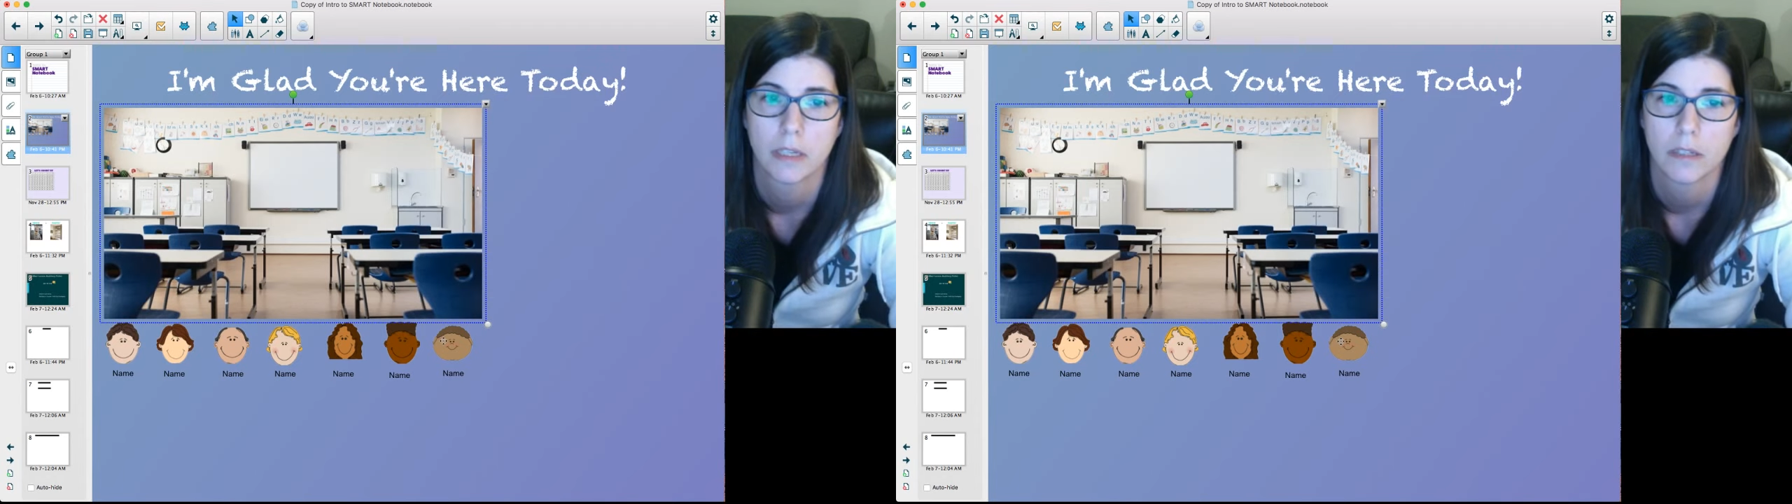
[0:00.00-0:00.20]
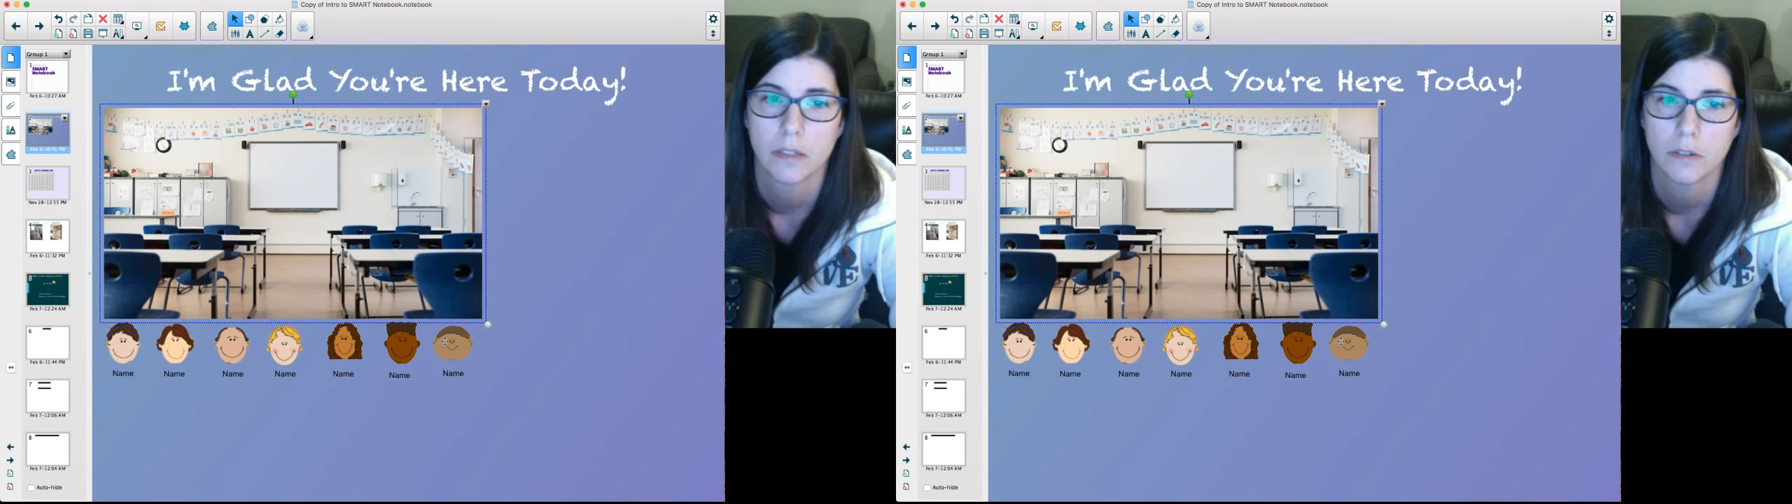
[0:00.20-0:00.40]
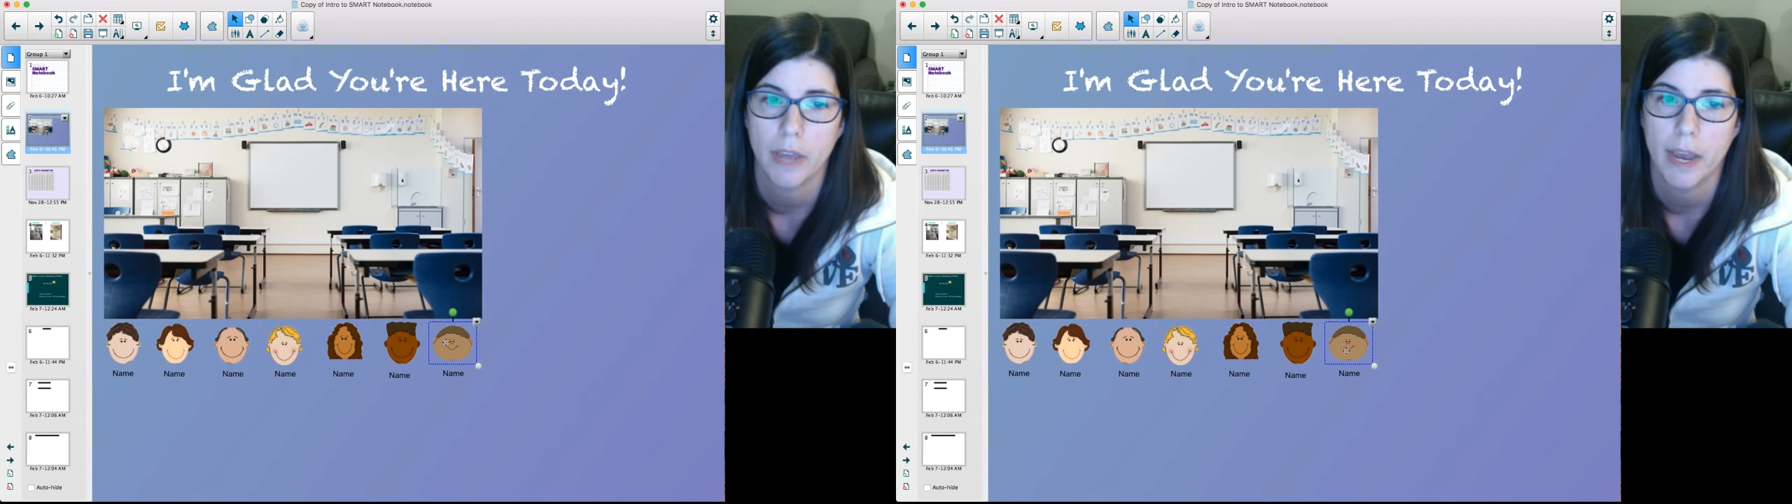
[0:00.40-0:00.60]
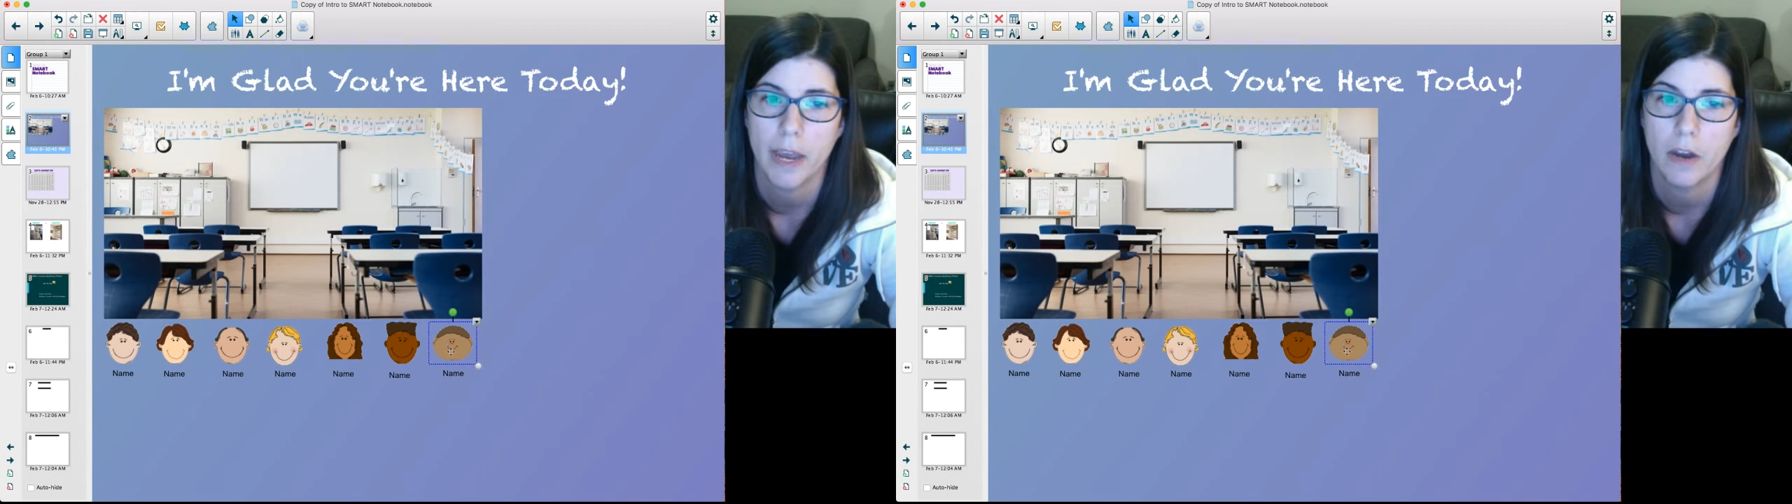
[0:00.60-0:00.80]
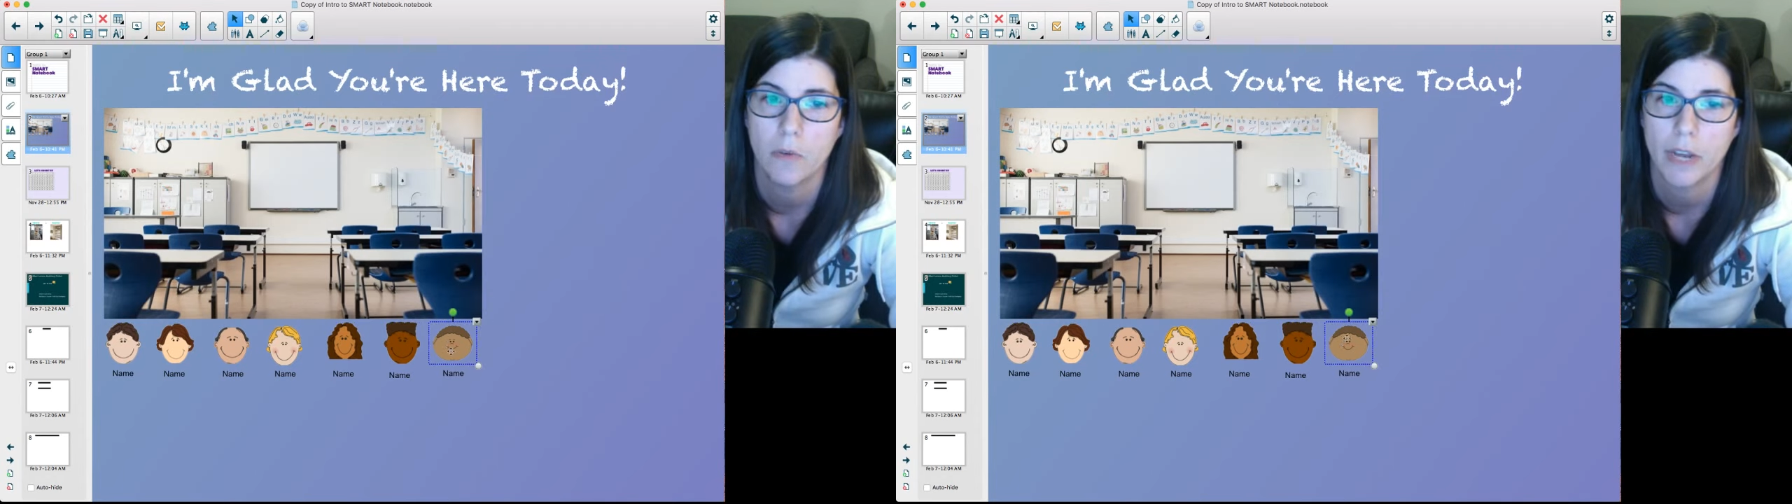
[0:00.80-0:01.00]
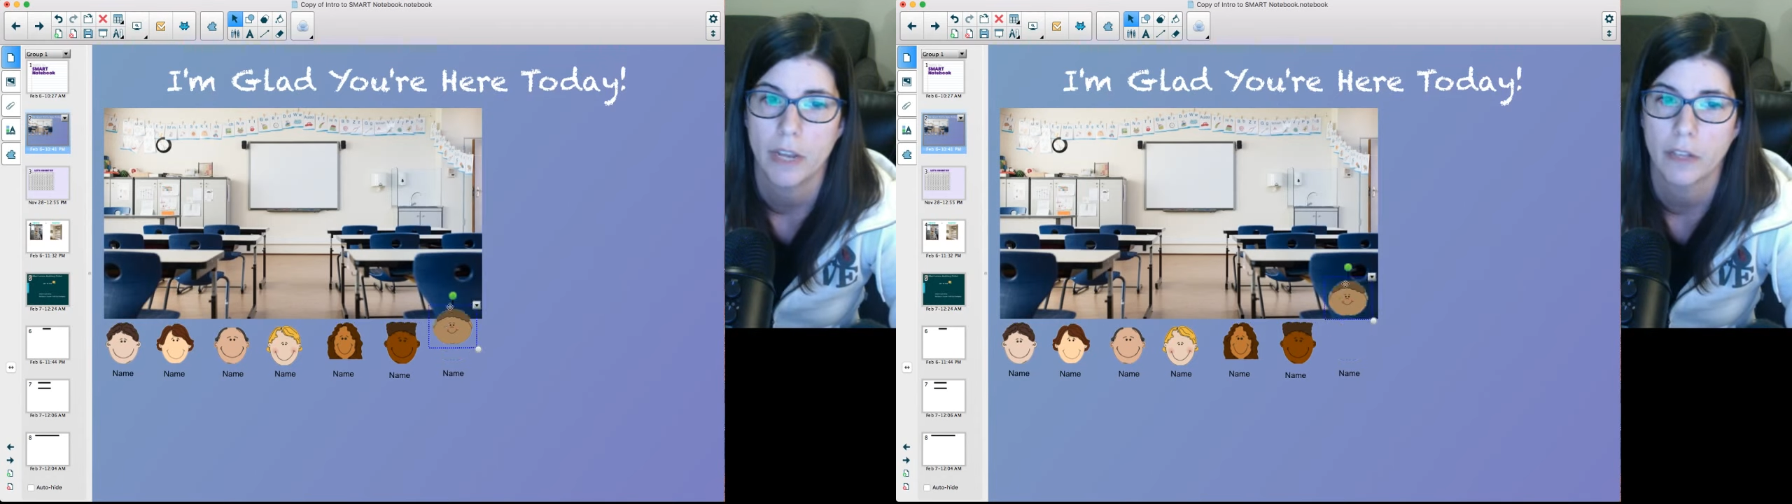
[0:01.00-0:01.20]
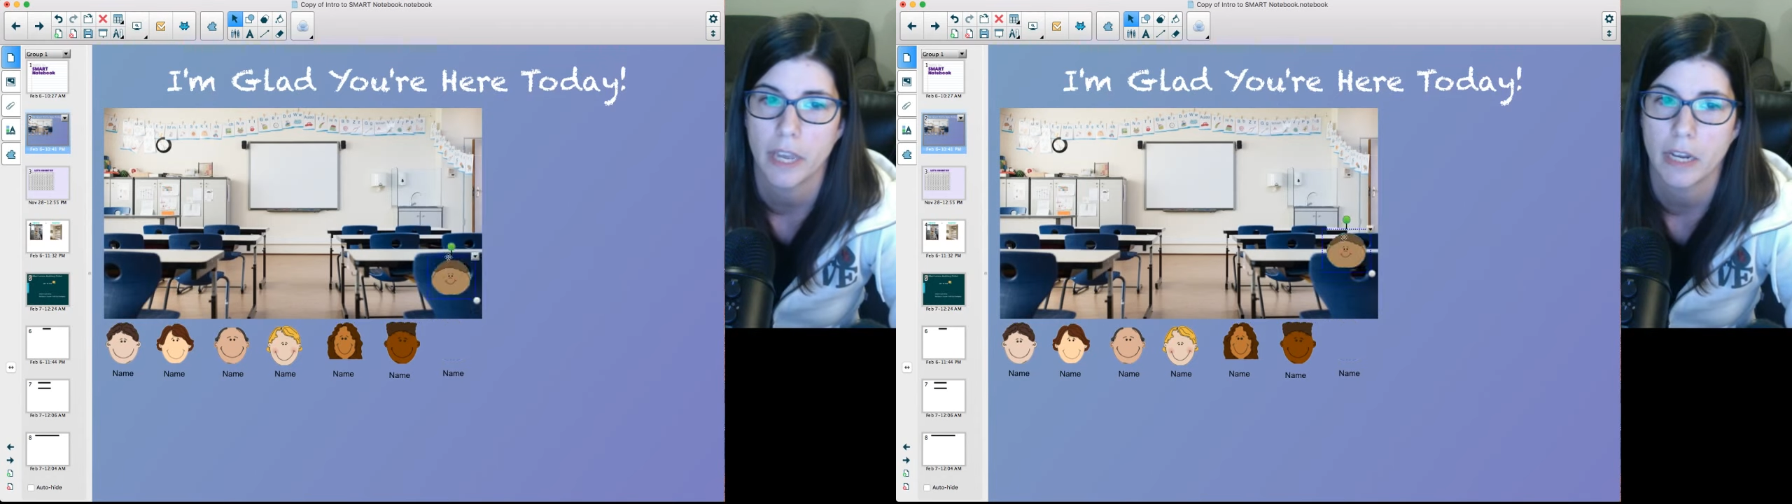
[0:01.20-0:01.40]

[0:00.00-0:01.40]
So now when I click